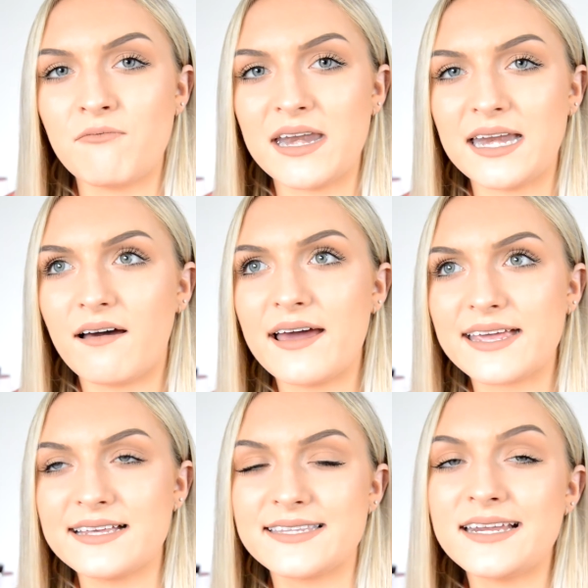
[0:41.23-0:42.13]
really
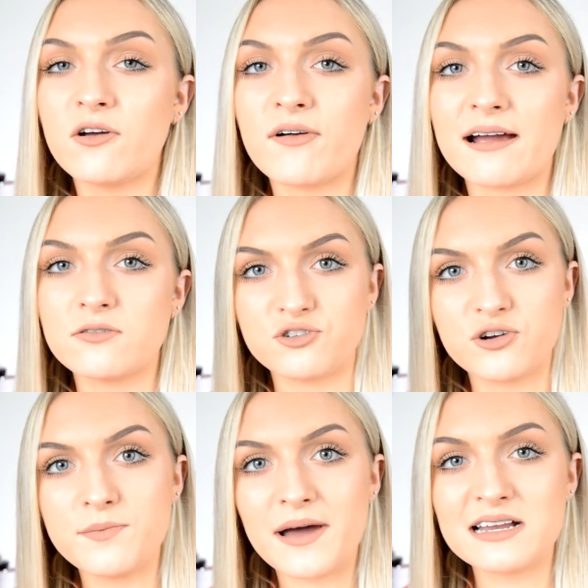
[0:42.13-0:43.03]
like is the L'Oreal
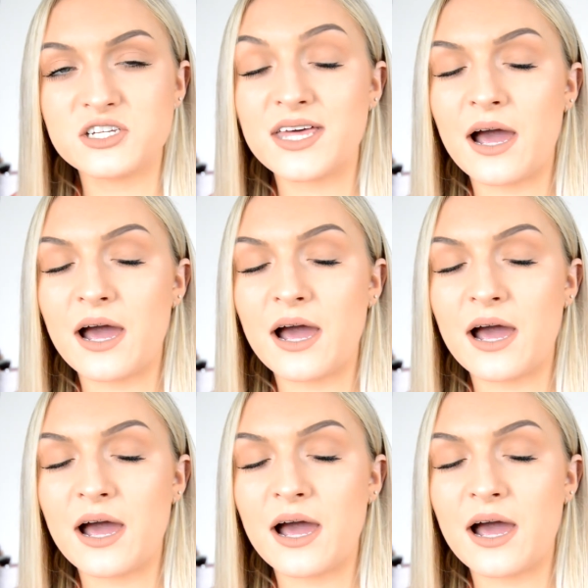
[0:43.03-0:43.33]
True Match.